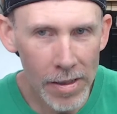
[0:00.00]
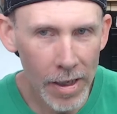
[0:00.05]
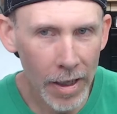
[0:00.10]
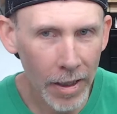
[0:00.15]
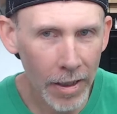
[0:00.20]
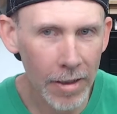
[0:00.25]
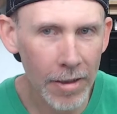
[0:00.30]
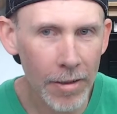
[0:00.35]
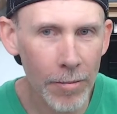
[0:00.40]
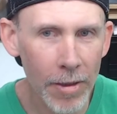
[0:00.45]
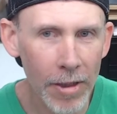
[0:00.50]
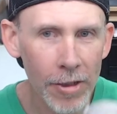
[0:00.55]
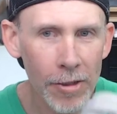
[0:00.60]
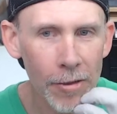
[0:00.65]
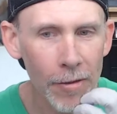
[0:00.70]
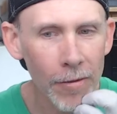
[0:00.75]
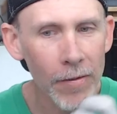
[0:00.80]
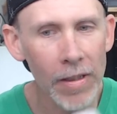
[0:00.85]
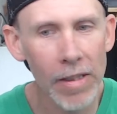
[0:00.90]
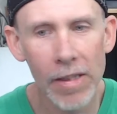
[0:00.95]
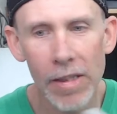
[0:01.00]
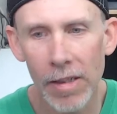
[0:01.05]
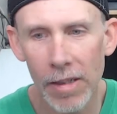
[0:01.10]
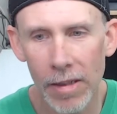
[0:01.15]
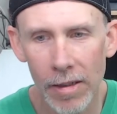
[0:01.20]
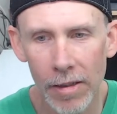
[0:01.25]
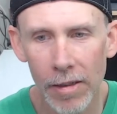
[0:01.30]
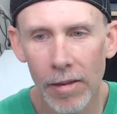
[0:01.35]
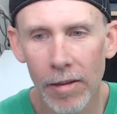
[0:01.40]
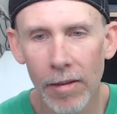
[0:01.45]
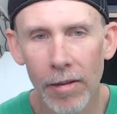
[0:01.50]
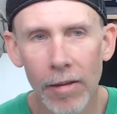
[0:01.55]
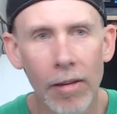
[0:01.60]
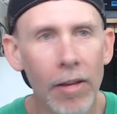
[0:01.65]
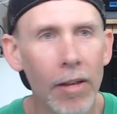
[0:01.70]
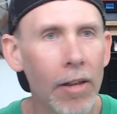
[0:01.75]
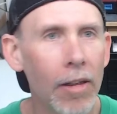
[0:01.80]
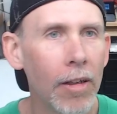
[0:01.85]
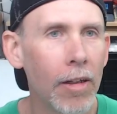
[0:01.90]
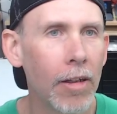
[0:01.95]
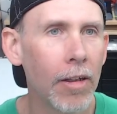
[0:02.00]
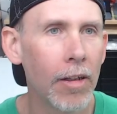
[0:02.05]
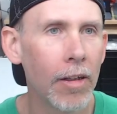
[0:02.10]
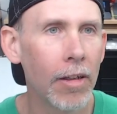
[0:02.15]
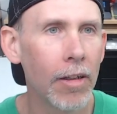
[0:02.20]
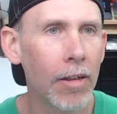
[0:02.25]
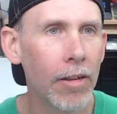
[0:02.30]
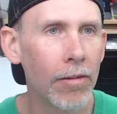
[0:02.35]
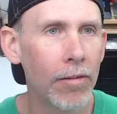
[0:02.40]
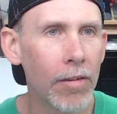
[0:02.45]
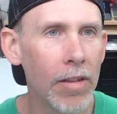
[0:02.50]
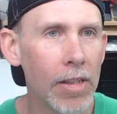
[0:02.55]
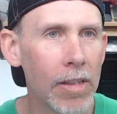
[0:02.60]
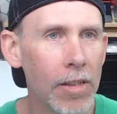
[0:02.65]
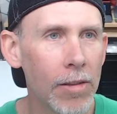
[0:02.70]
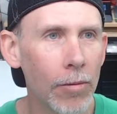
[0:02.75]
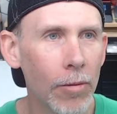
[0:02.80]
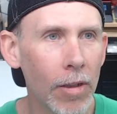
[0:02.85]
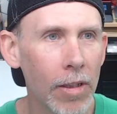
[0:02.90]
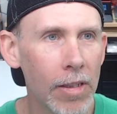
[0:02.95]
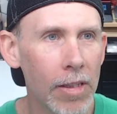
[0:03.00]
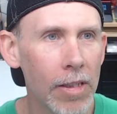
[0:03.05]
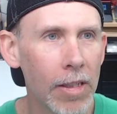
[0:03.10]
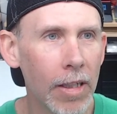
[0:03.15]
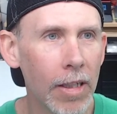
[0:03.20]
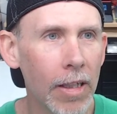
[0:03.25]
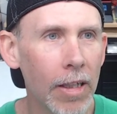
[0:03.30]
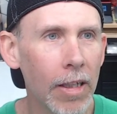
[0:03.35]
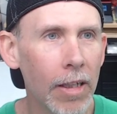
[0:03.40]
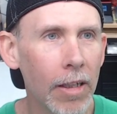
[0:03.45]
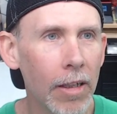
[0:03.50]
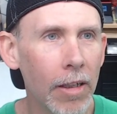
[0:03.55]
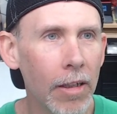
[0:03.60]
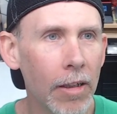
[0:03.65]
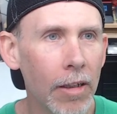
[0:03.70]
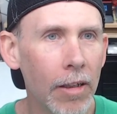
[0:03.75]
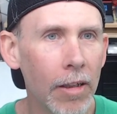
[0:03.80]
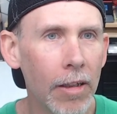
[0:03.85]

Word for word: second to make sure Vincent Vincent wants to get in.